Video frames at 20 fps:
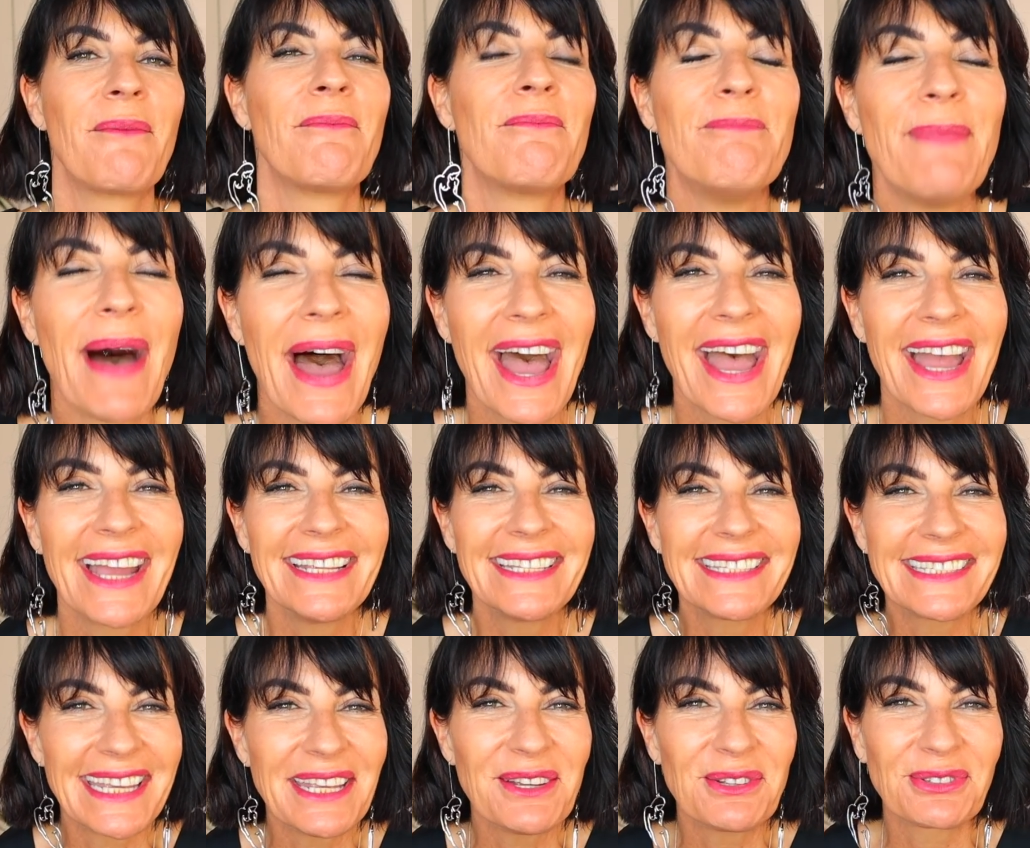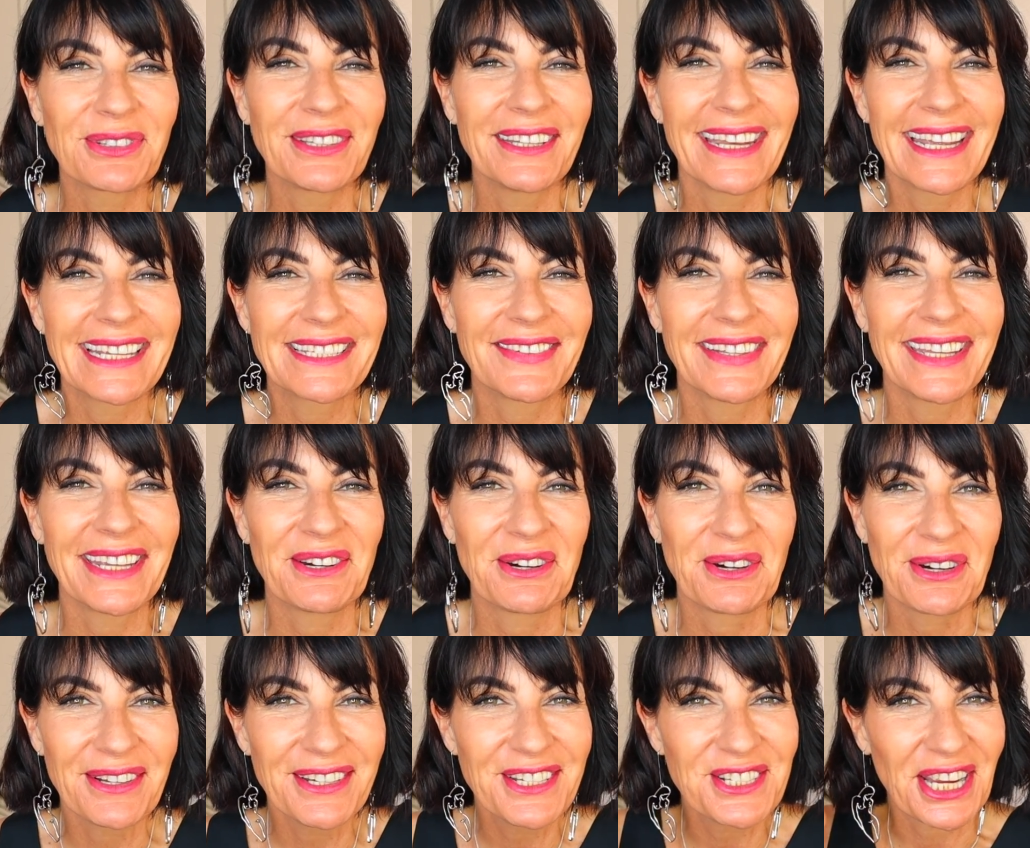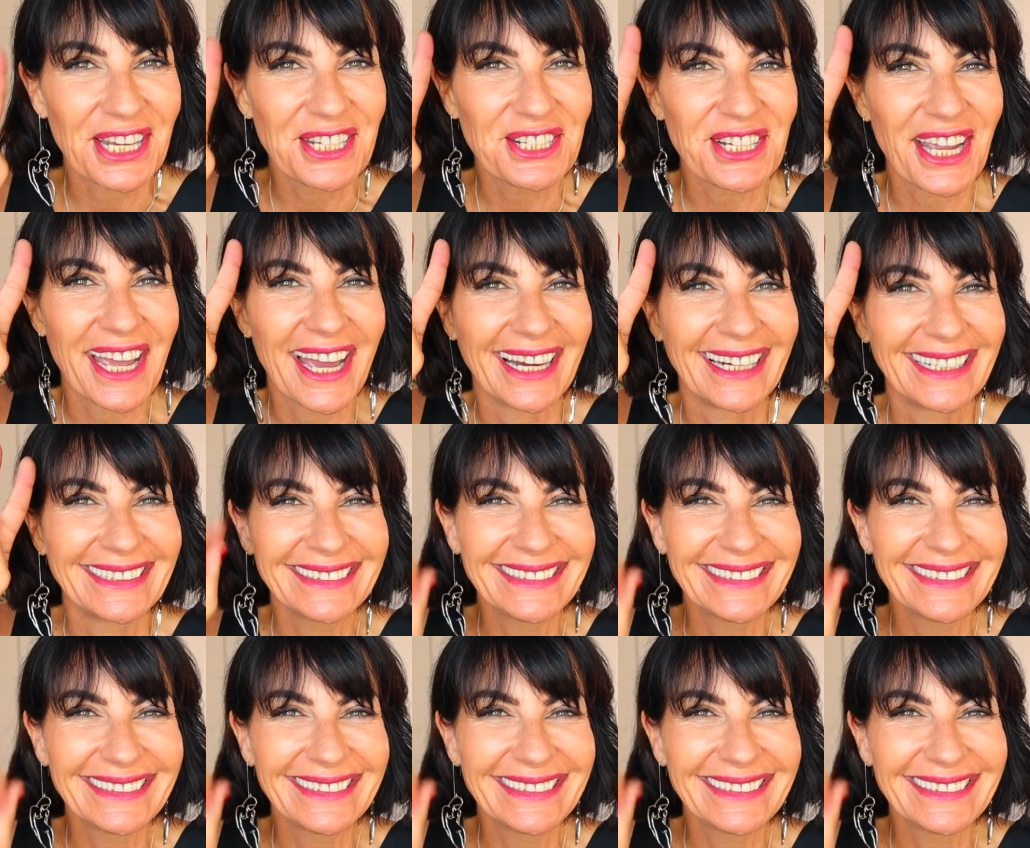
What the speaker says: Bye, see you to the next video. Ciao, ciao.